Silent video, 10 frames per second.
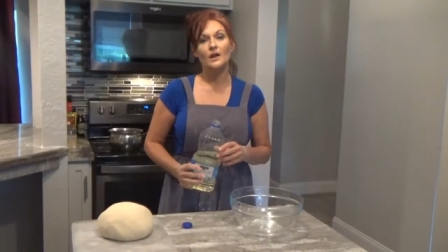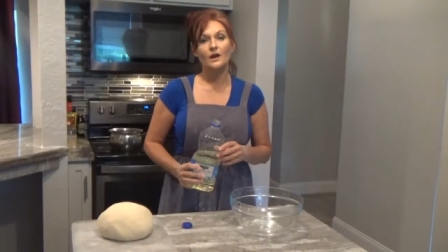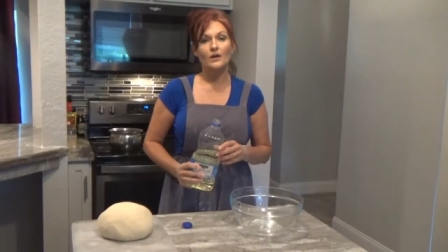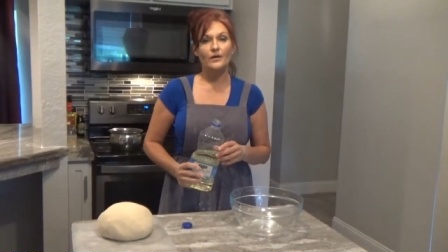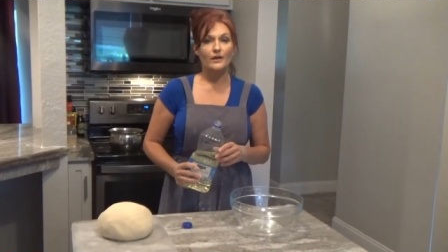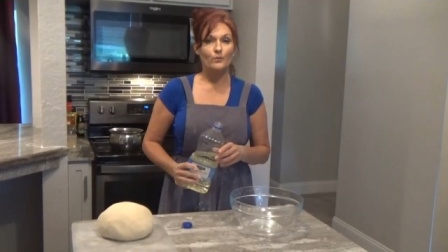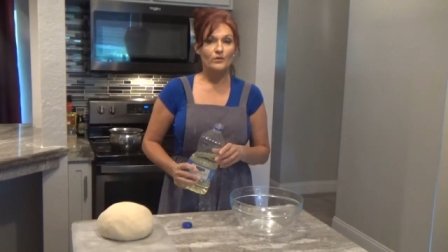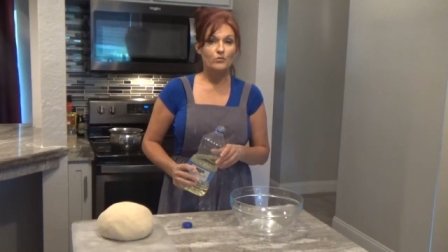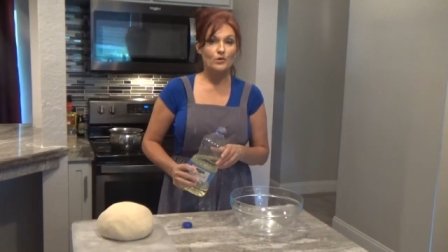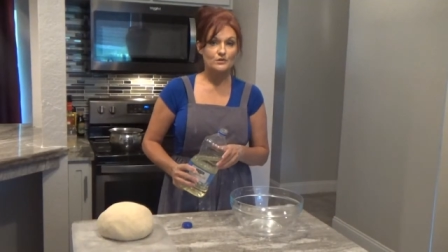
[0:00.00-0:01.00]
Okay,
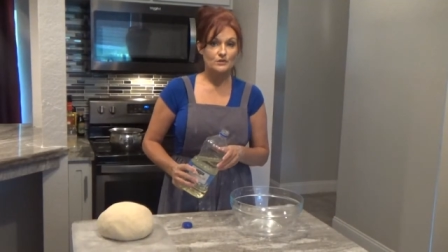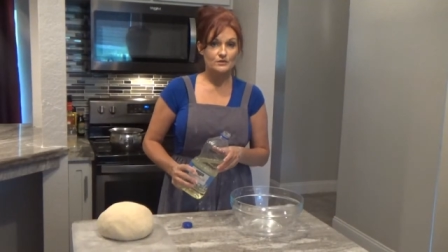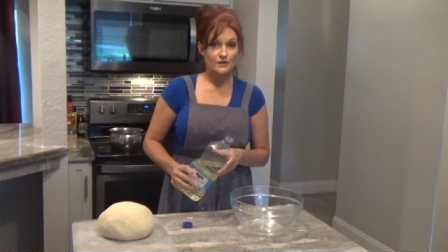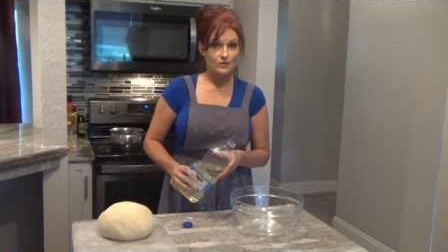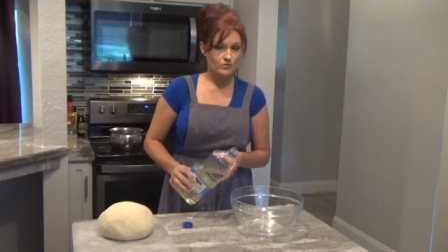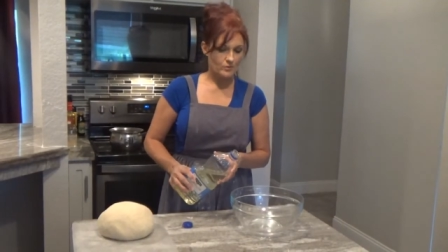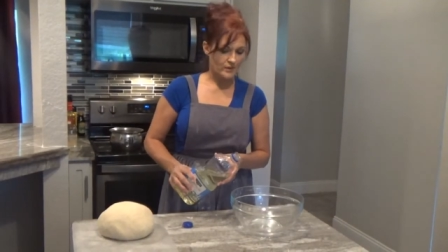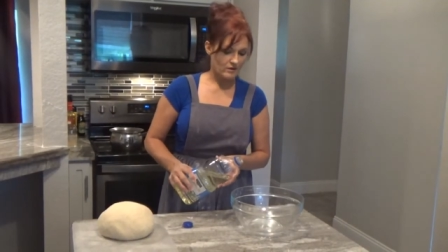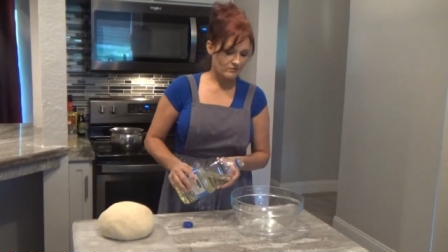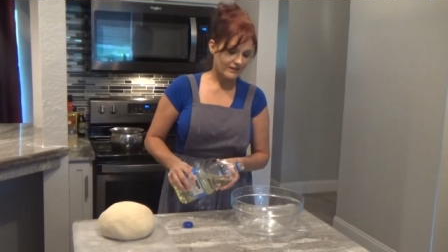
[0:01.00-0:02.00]
we've worked our dough for
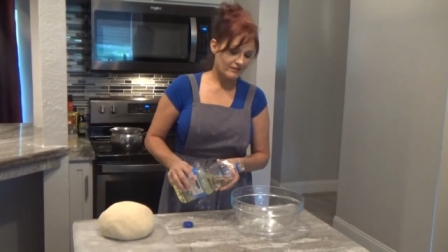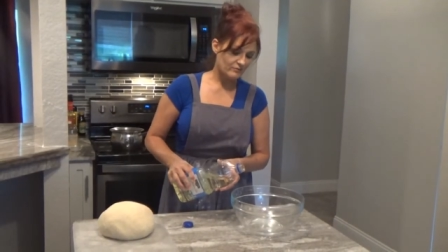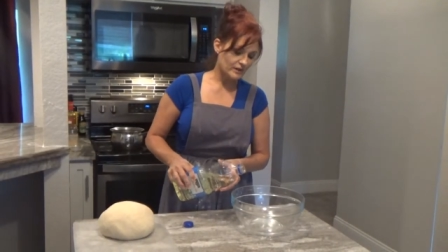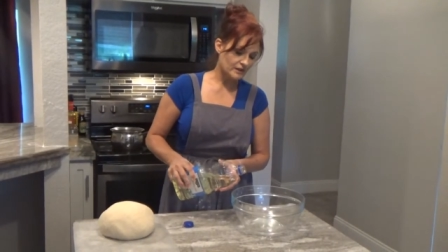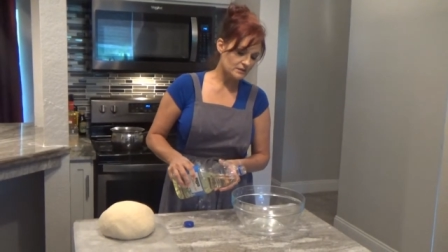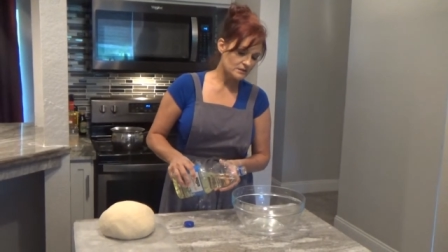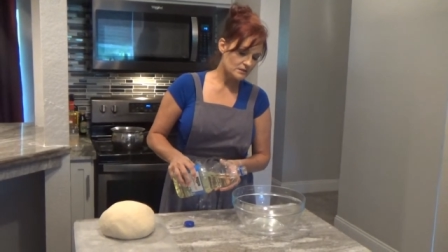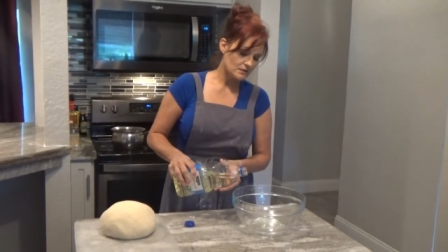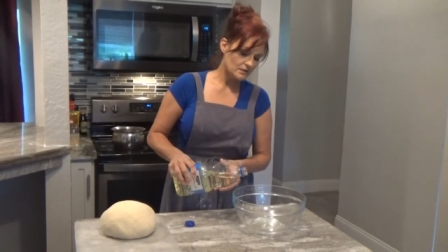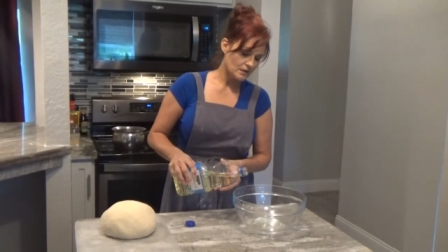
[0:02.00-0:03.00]
about 5 minutes.